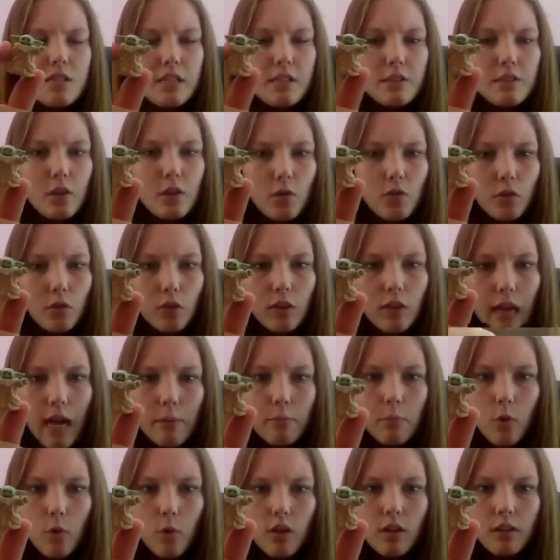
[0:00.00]
these overlap
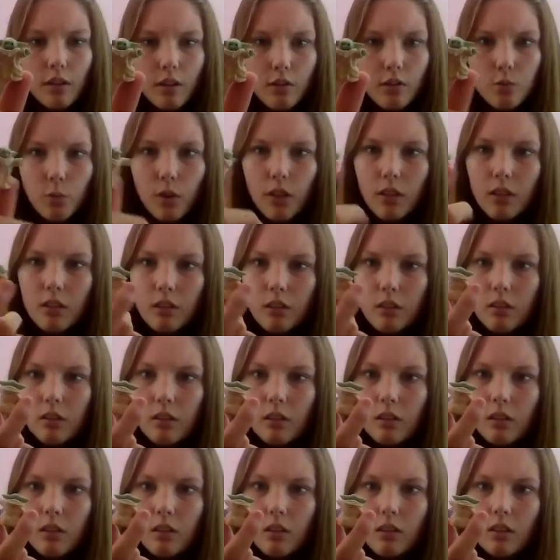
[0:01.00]
more on this one.
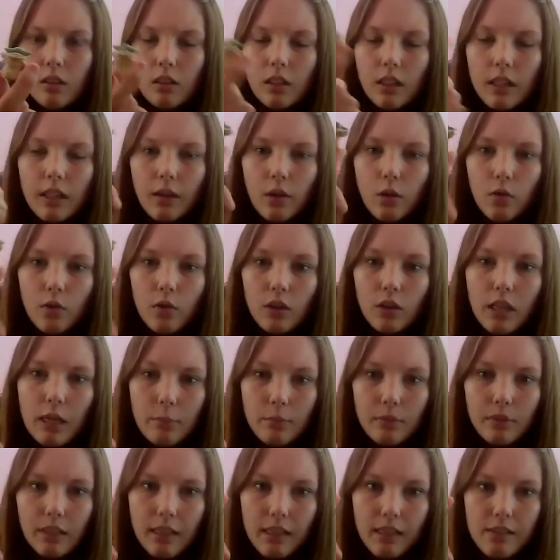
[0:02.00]
They
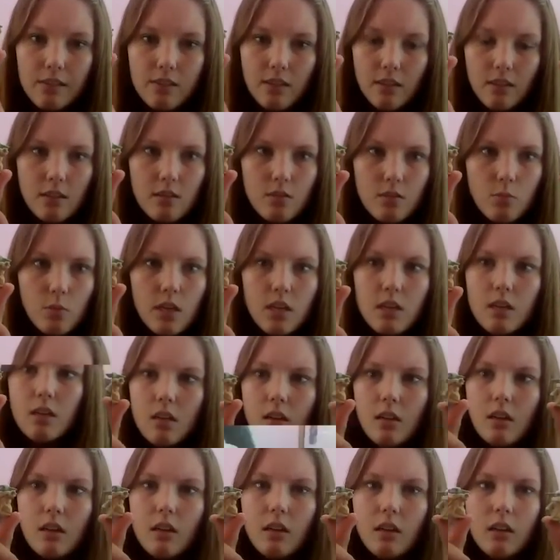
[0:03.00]
overlap less on this one.
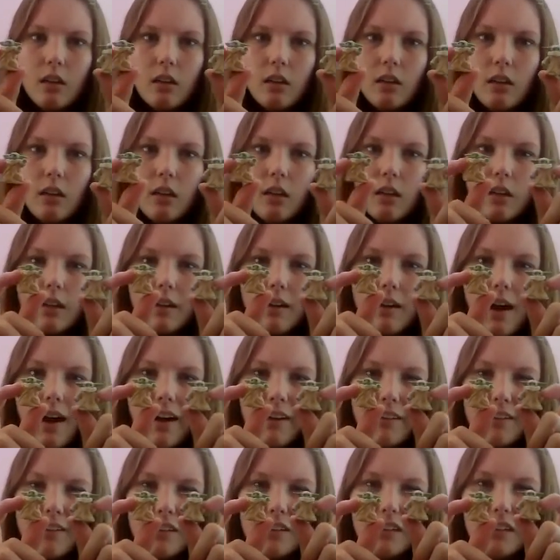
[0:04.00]
The
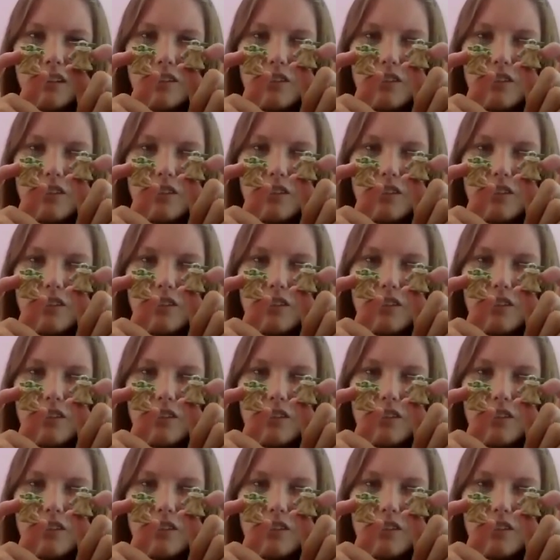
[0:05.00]
color